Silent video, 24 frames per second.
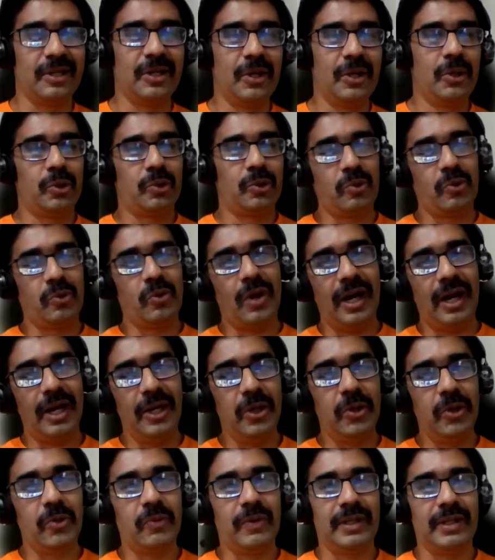through
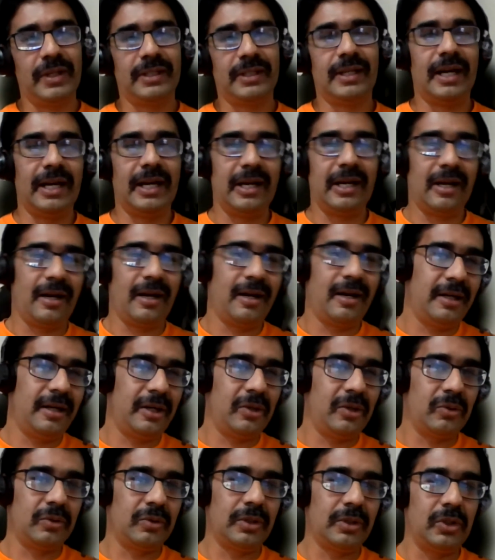Ayurveda and relating to
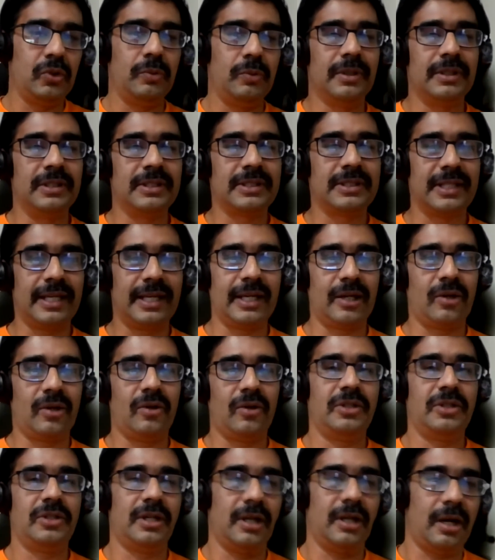the human psychology
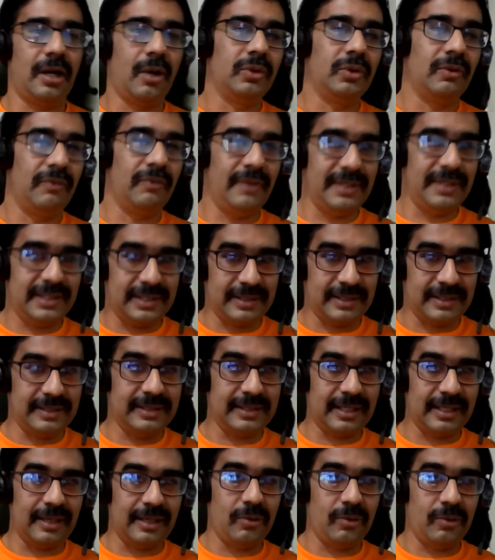and how the Westerns are
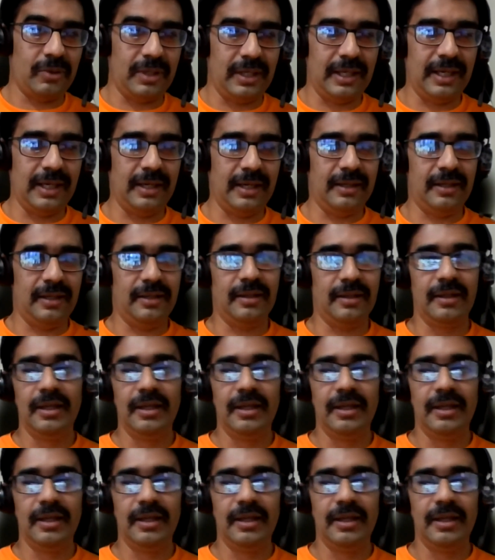looking at it.